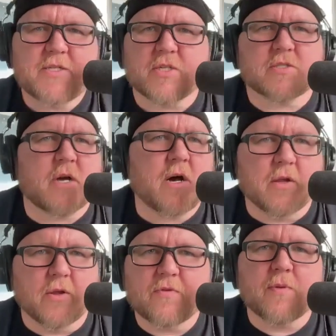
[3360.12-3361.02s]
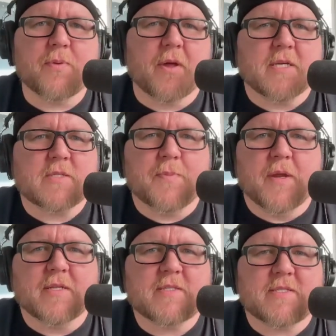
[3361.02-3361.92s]
just all over the place. But
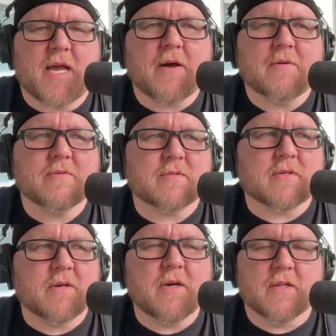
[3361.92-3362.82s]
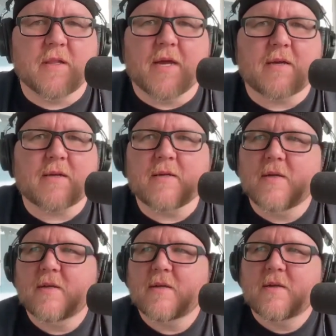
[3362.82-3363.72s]
it sounds good. Like
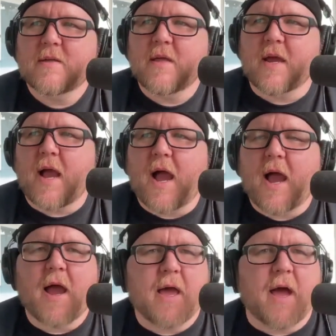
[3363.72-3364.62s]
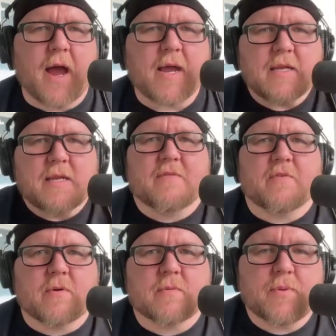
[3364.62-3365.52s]
I could
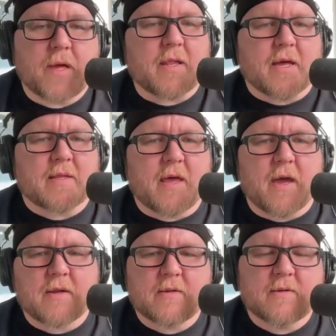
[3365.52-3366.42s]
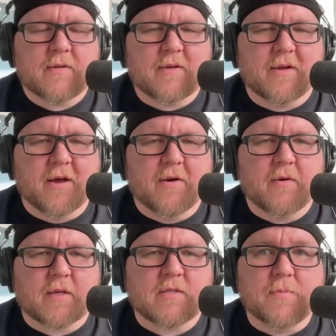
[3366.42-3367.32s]
never play like that.
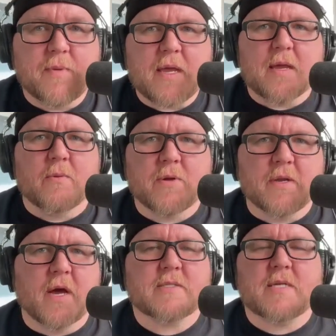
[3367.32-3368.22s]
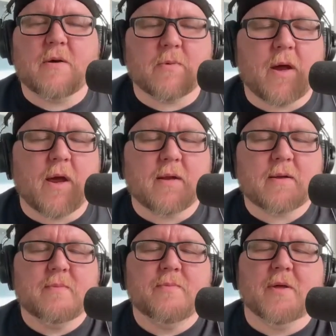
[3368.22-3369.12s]
Like to me, it would not sound right.
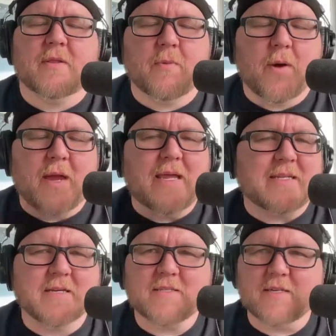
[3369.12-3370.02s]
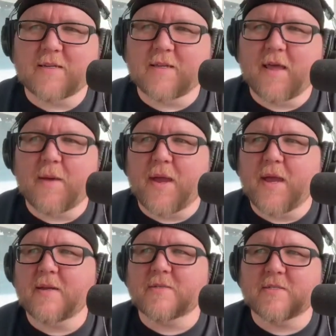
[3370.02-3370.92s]
But the way he does it in that
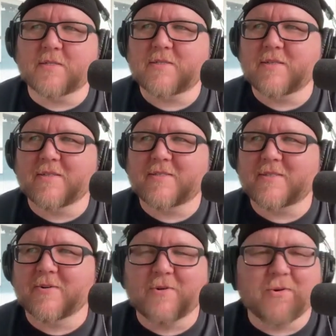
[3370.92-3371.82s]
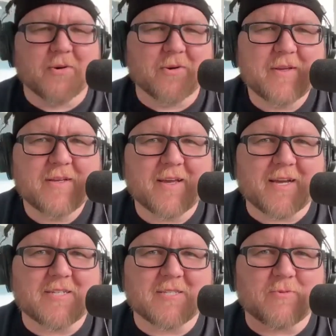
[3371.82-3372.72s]
band is just it's so cool.
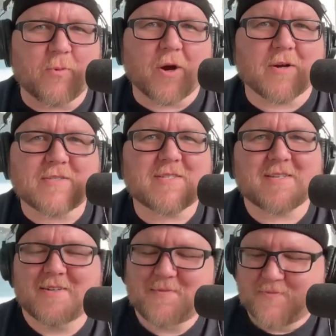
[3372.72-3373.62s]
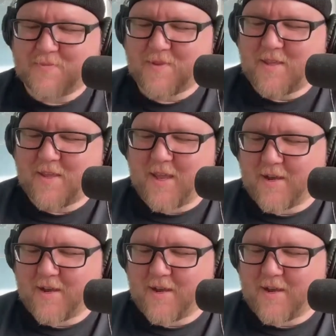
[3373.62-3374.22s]
Like it just works. And